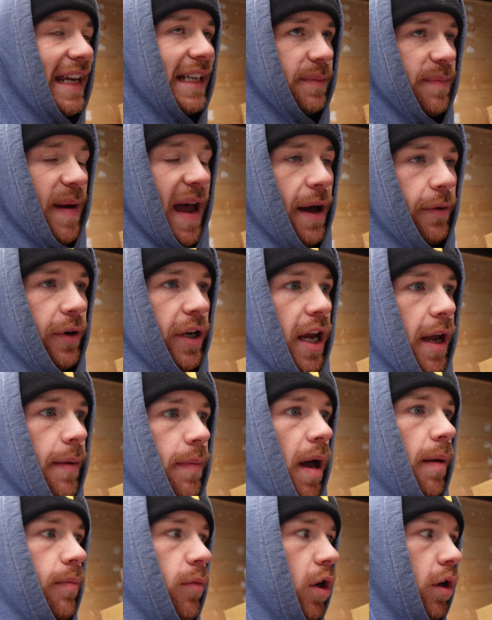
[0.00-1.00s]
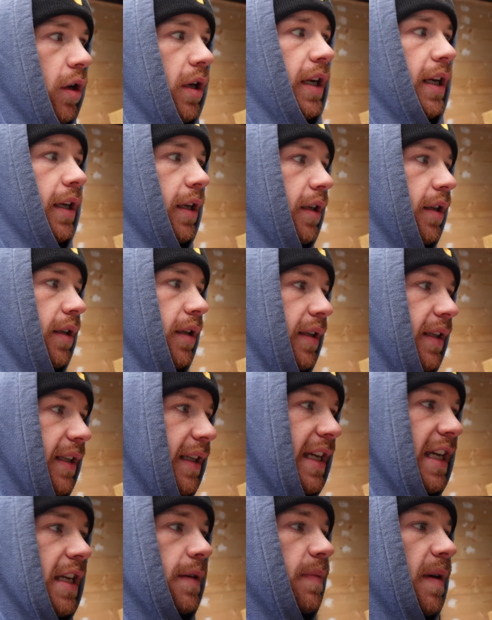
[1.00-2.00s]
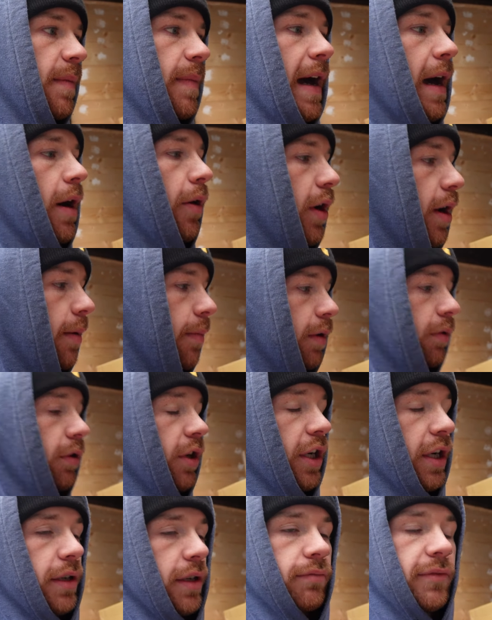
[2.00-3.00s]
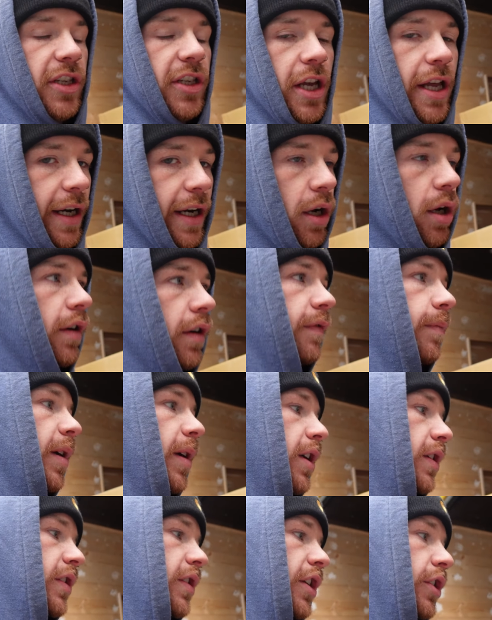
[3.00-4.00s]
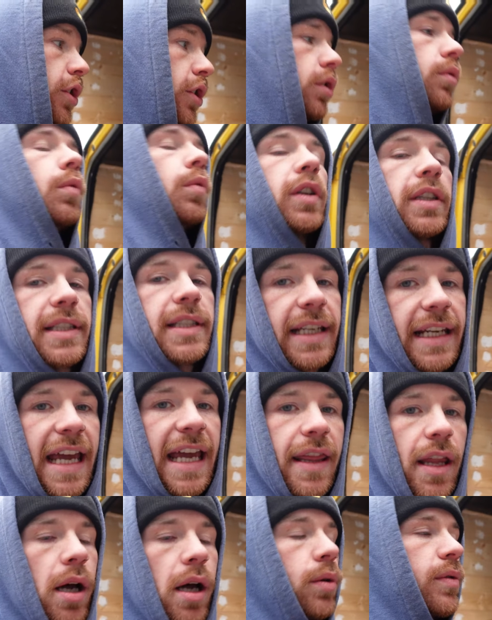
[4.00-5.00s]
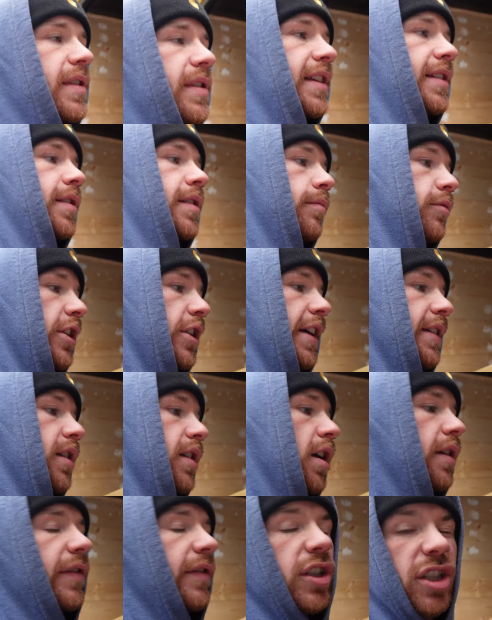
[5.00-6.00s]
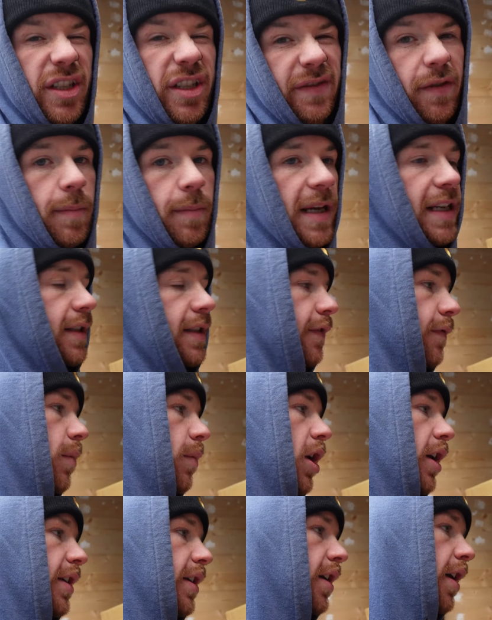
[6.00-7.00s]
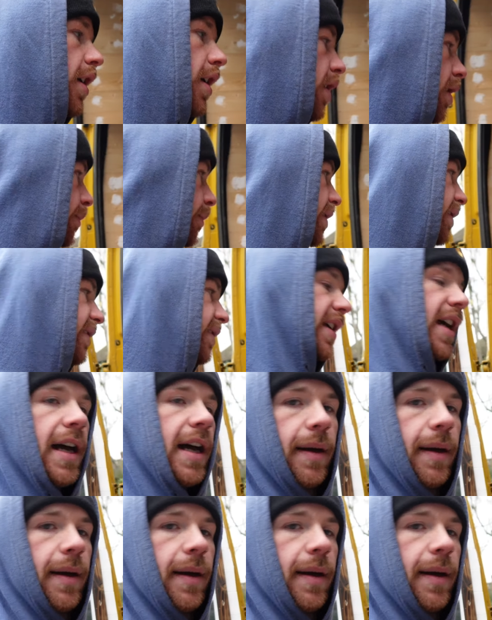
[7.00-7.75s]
is powered up, I'm not gonna keep it powered up. I'm gonna turn it off because I do want to get the whole system checked over just for peace of mind. But